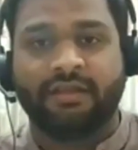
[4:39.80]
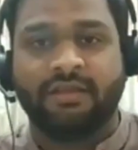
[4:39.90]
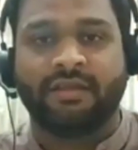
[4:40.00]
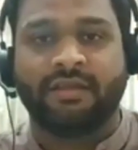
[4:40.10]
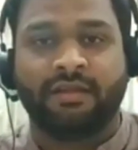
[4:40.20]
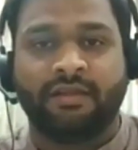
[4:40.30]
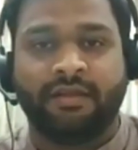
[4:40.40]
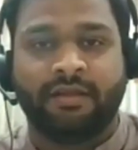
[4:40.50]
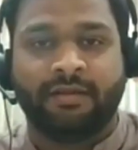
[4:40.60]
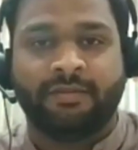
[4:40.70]

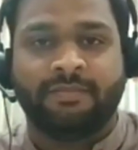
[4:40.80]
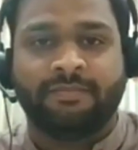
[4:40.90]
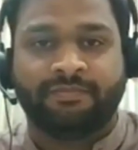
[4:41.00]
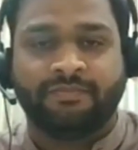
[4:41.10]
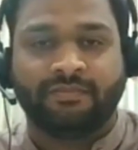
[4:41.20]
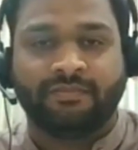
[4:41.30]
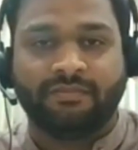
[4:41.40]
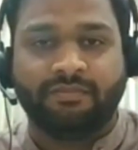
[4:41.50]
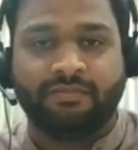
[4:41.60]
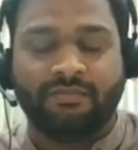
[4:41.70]

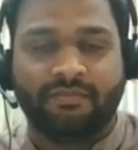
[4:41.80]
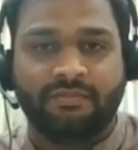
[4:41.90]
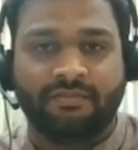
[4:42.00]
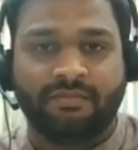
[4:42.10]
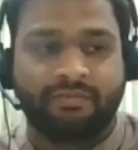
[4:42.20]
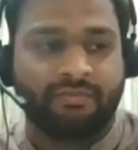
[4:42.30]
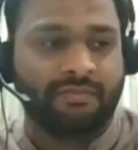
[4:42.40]
(not speaking)